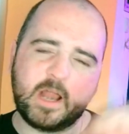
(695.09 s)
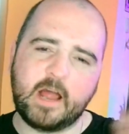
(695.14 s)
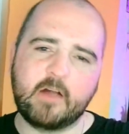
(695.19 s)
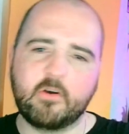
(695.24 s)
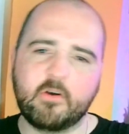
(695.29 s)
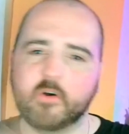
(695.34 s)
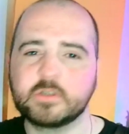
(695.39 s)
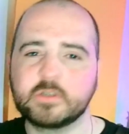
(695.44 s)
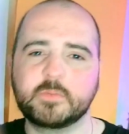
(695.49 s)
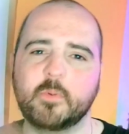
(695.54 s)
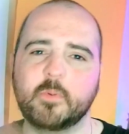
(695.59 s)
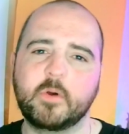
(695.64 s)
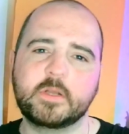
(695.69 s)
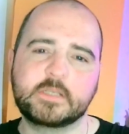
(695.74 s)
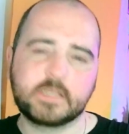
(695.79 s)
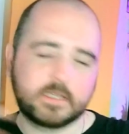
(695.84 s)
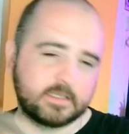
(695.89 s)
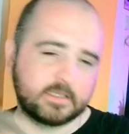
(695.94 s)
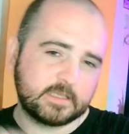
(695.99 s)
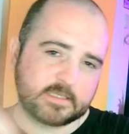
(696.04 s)
arrows
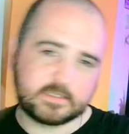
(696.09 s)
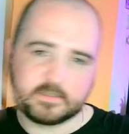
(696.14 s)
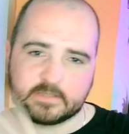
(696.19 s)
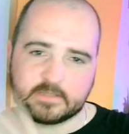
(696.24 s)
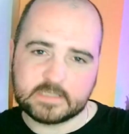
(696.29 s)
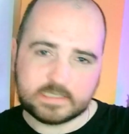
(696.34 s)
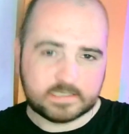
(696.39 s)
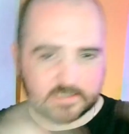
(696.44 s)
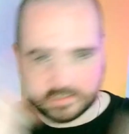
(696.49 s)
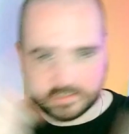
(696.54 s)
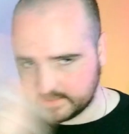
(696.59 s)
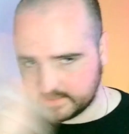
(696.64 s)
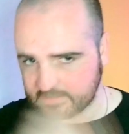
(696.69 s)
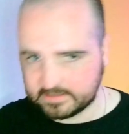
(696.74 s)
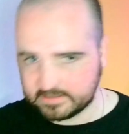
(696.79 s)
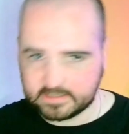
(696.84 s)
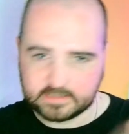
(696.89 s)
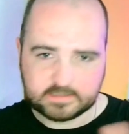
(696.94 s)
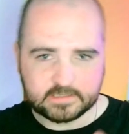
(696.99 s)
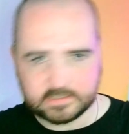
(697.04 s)
pointing, this does this, this does
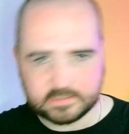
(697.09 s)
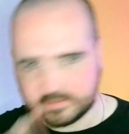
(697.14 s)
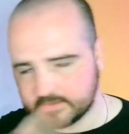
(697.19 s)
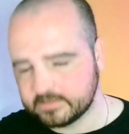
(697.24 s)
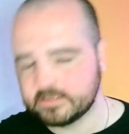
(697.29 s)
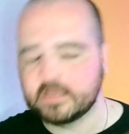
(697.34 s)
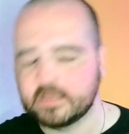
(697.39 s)
this, this does.